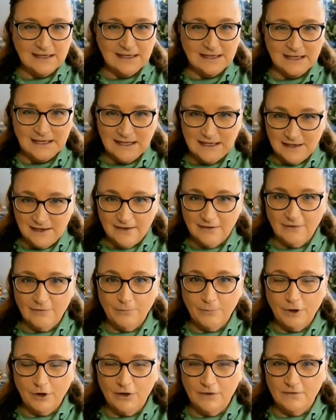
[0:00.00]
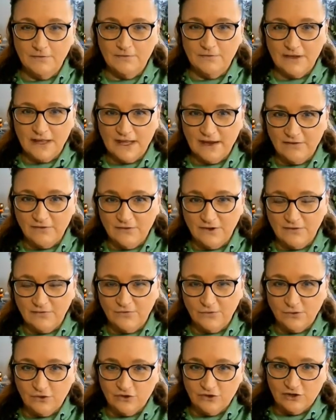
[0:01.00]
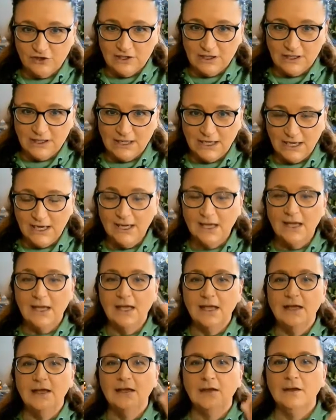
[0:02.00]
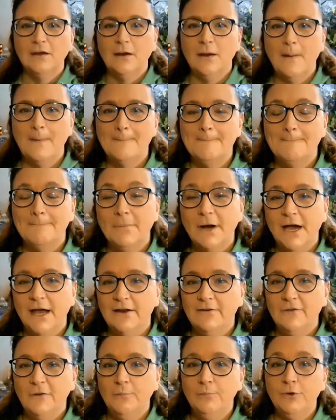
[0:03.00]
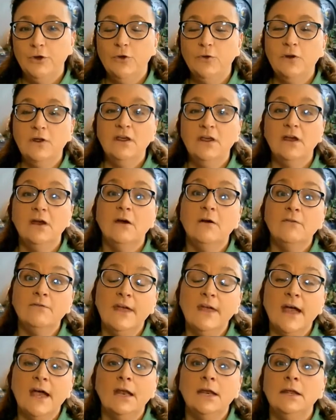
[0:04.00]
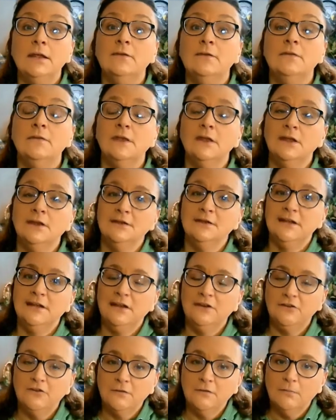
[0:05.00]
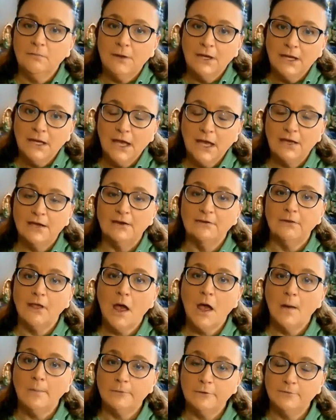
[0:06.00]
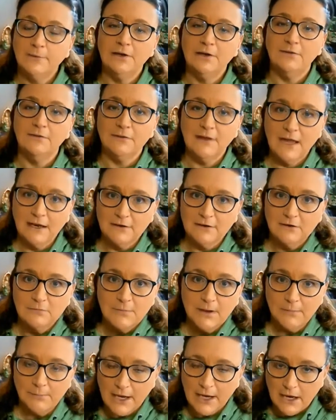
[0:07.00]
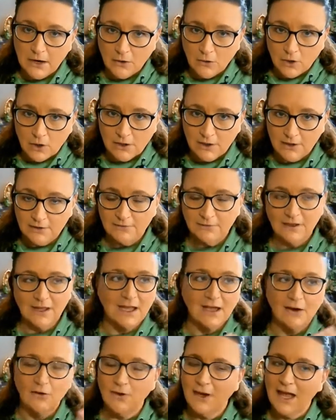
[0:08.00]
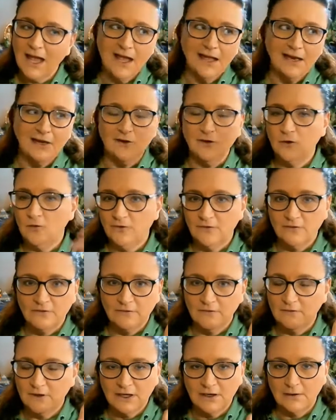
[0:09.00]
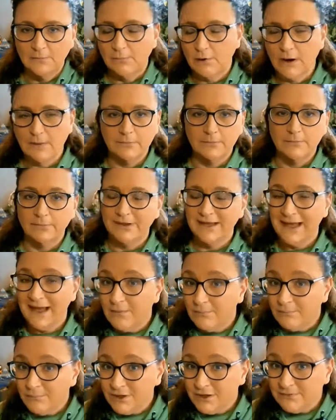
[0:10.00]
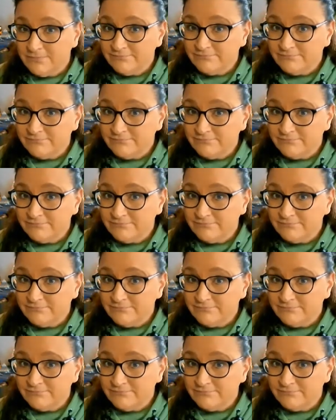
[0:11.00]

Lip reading: It is part of life, unfortunately. But the beauty of that is it teaches me and it's helped me to stand in my power and say, okay, I know this is going to probably happen.